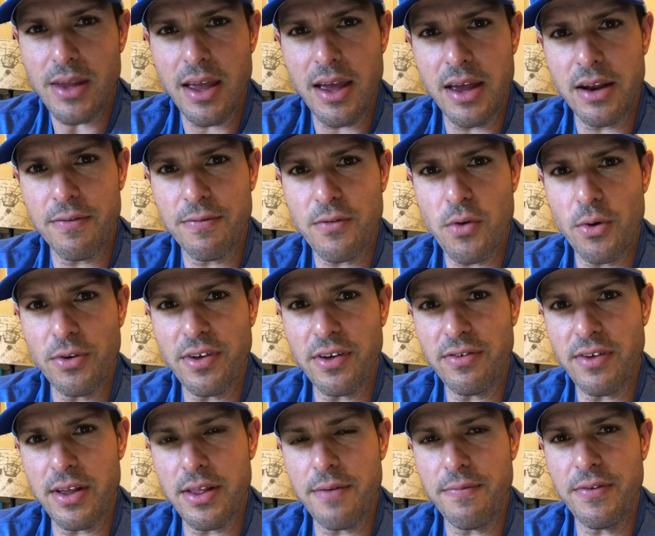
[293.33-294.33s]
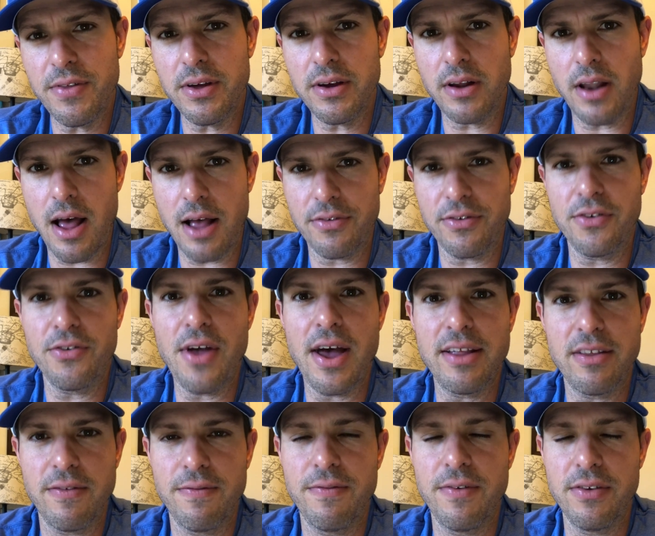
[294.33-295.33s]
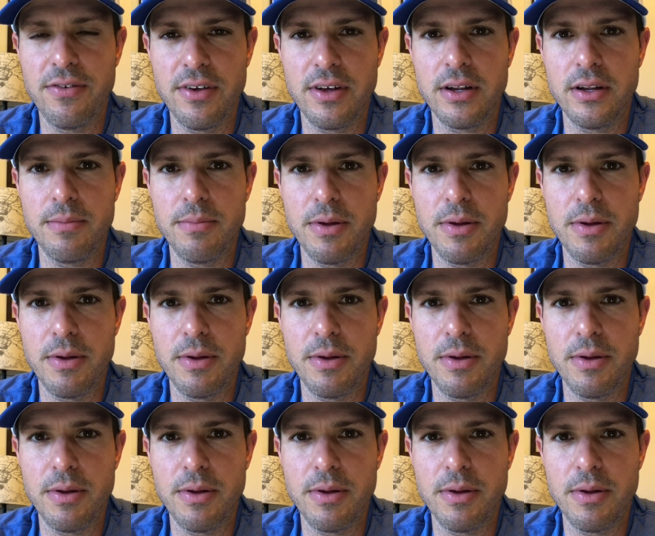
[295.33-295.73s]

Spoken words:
And of course I signed up for the classes. I had to physically